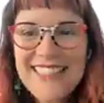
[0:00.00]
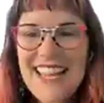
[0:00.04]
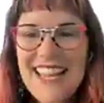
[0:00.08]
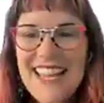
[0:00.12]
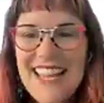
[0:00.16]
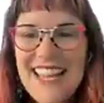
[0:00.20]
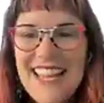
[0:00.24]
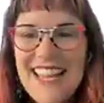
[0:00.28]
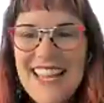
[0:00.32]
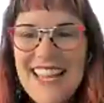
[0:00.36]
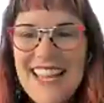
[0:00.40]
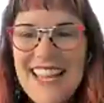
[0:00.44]

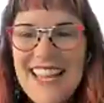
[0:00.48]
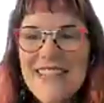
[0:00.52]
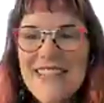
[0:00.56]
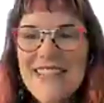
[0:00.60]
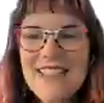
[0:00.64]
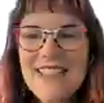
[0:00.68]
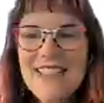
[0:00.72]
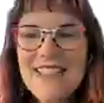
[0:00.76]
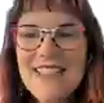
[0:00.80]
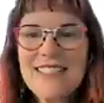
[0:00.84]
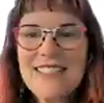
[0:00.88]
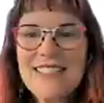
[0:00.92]
that
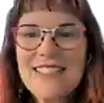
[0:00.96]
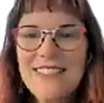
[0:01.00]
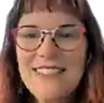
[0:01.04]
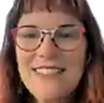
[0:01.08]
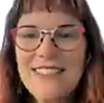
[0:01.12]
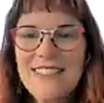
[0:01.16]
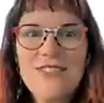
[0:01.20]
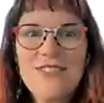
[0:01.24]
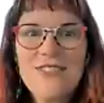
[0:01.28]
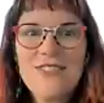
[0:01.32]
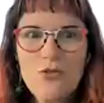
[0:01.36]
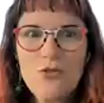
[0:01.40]
was
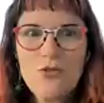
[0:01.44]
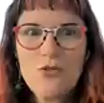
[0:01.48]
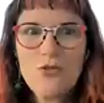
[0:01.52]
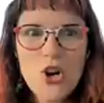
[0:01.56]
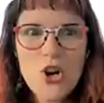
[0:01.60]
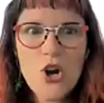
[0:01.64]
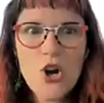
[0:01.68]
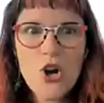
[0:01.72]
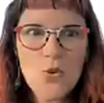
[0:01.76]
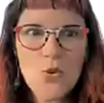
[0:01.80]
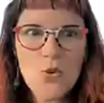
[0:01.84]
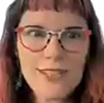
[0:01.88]

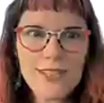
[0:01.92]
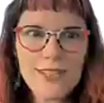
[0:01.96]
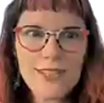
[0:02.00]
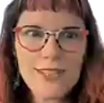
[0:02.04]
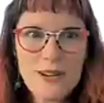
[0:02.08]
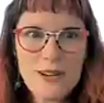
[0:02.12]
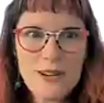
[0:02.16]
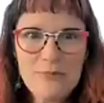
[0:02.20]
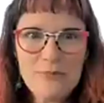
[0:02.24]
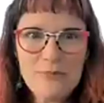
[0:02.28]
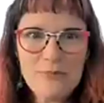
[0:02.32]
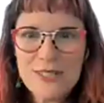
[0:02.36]

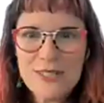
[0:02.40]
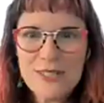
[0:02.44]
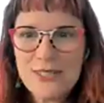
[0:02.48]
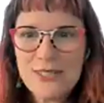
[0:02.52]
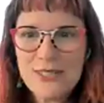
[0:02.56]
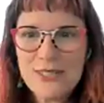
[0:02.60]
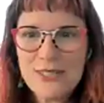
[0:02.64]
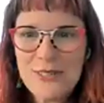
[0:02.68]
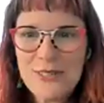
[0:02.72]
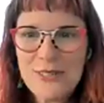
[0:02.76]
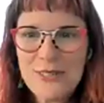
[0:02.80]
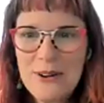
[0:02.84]
totally the right
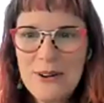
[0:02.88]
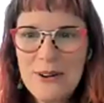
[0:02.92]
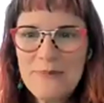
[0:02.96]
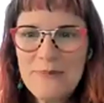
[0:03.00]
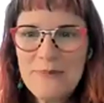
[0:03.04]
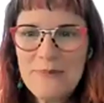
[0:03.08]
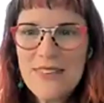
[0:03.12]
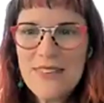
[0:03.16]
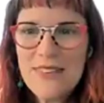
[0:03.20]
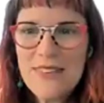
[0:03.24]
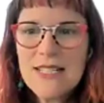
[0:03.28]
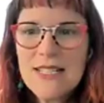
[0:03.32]
project for her.
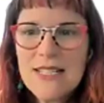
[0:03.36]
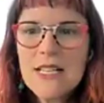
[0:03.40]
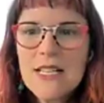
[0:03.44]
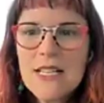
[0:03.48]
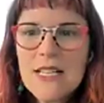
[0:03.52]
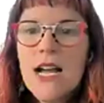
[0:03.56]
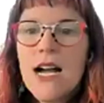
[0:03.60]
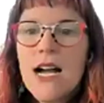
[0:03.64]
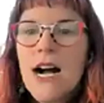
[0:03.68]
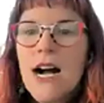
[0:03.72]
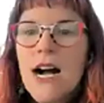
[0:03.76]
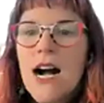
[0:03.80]

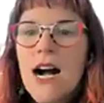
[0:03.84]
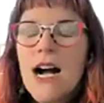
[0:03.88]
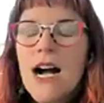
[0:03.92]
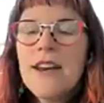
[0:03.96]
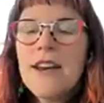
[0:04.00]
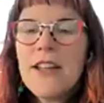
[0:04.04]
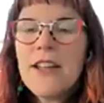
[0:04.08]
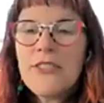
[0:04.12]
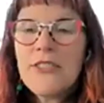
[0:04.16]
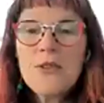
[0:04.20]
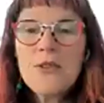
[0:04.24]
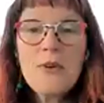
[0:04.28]

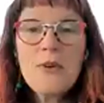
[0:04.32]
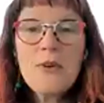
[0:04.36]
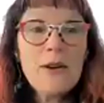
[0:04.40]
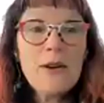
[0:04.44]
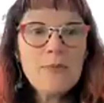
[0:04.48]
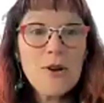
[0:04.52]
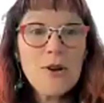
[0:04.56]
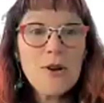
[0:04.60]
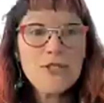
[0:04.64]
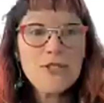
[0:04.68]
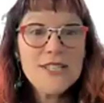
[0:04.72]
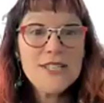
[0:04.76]
Another way
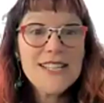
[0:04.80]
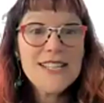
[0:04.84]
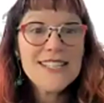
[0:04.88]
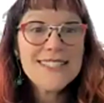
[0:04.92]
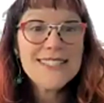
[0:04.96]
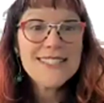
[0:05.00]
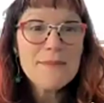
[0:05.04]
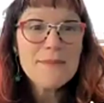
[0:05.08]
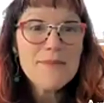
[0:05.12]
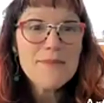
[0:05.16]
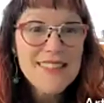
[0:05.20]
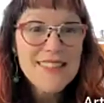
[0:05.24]
to approach it
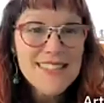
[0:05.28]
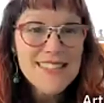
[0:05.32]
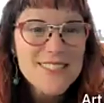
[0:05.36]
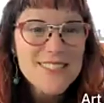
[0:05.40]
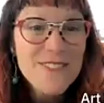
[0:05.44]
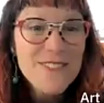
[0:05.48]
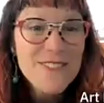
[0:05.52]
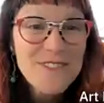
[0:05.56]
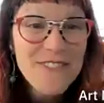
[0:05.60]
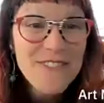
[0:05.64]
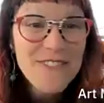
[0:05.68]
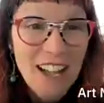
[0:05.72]
is something
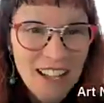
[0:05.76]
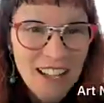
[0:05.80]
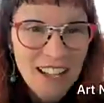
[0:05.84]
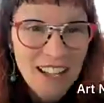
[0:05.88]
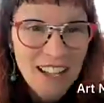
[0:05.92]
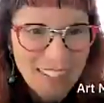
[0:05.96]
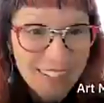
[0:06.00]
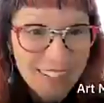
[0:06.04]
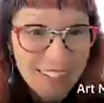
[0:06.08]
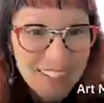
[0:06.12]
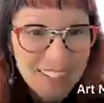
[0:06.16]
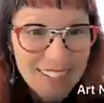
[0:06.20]
that's
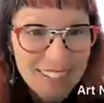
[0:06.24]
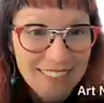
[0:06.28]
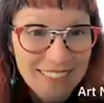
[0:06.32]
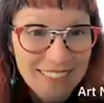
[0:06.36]
fun.